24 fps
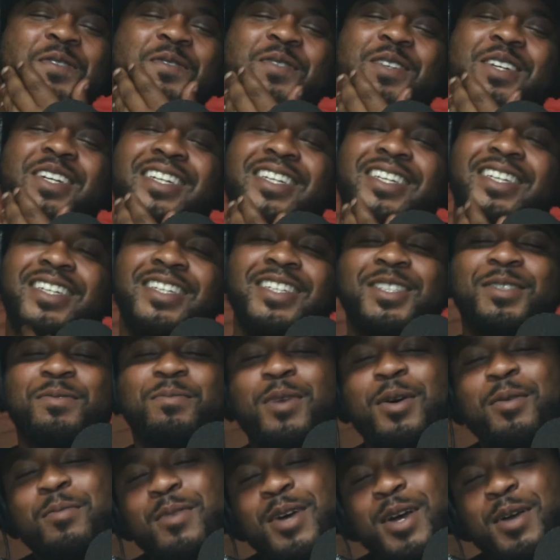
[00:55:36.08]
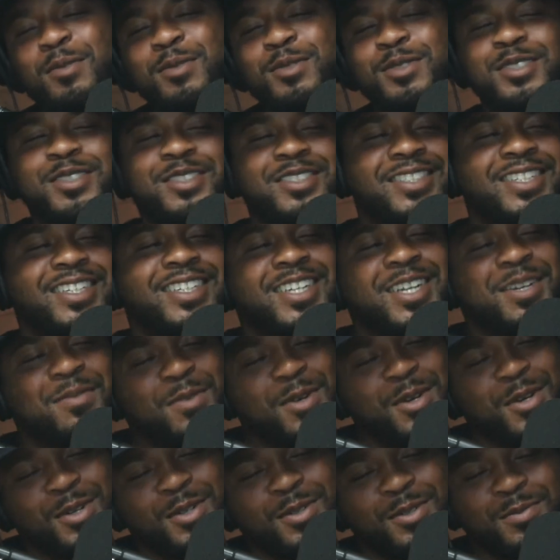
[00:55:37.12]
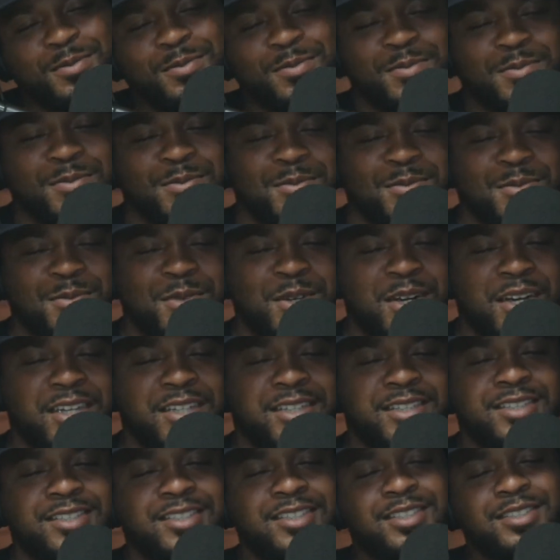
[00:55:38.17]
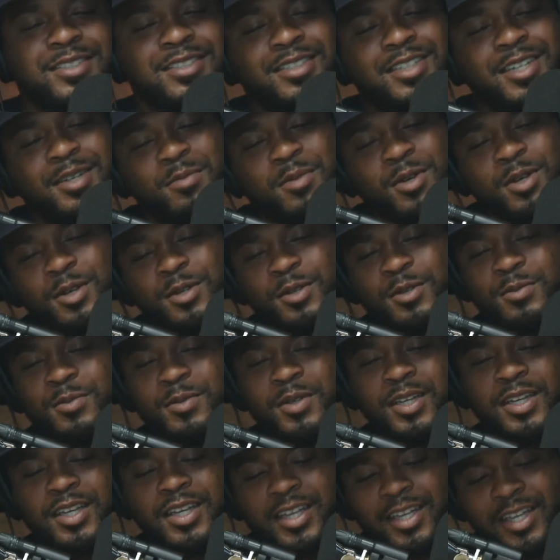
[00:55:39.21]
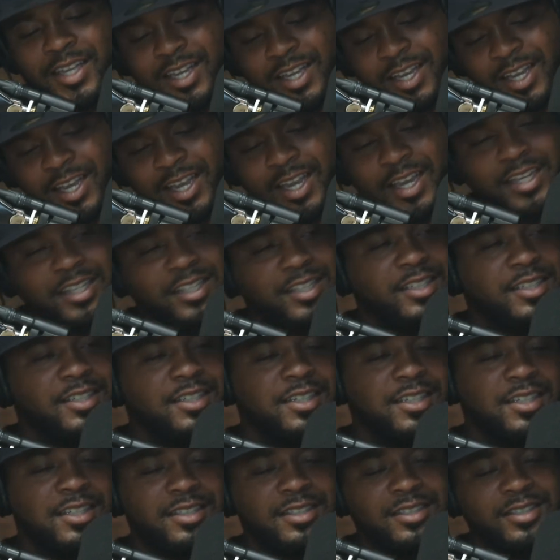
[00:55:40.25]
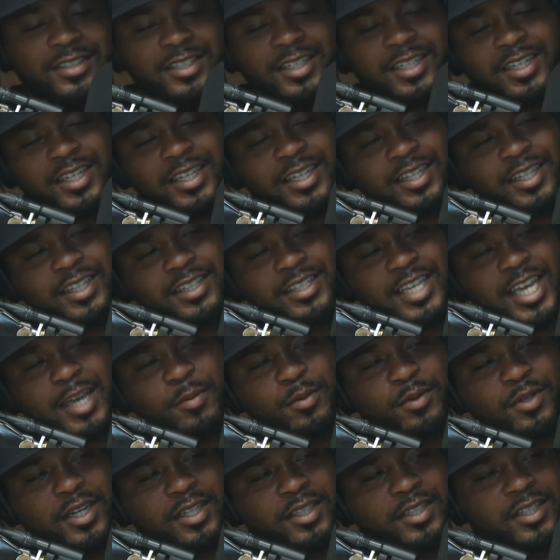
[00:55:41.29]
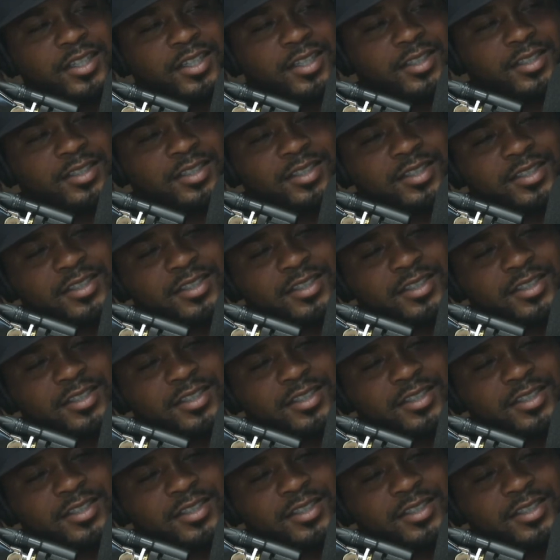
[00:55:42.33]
funny is my mom she come home, right? She used to come home. She'd look at the table like this,